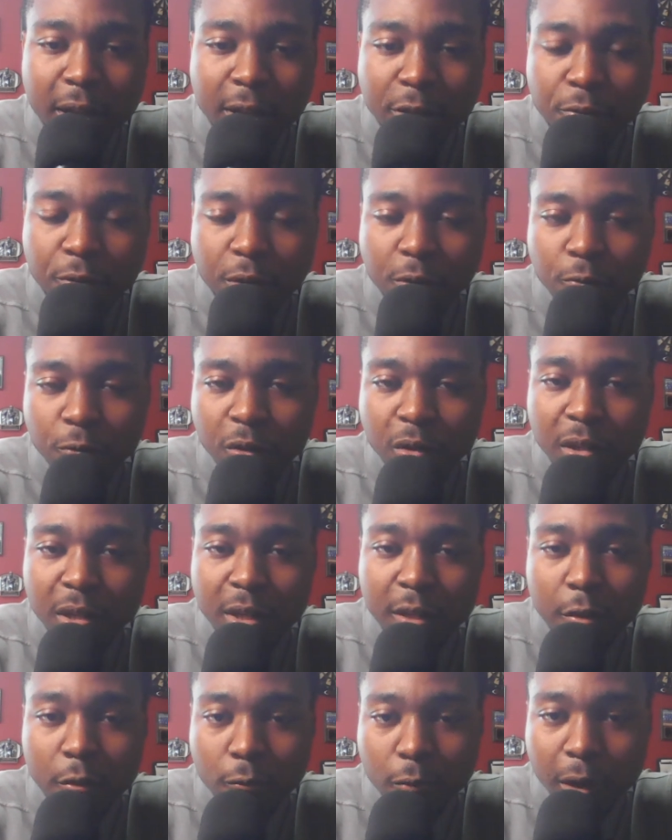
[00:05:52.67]
injuries really
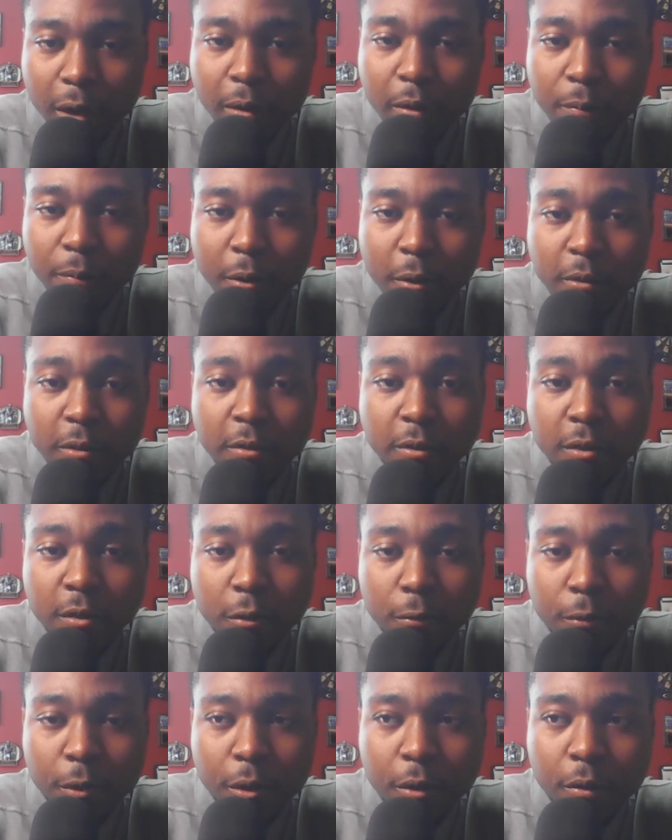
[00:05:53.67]
can derail a person's
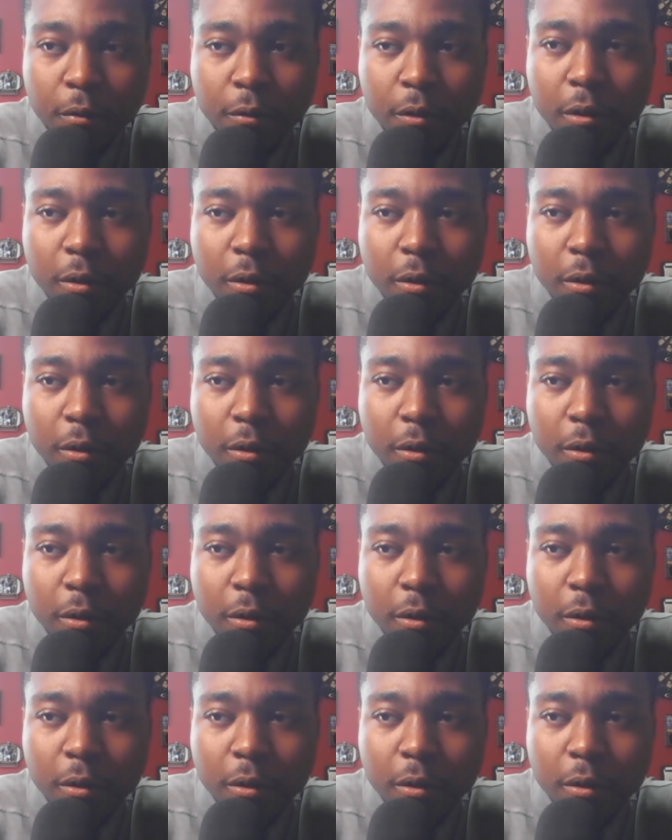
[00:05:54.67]
career.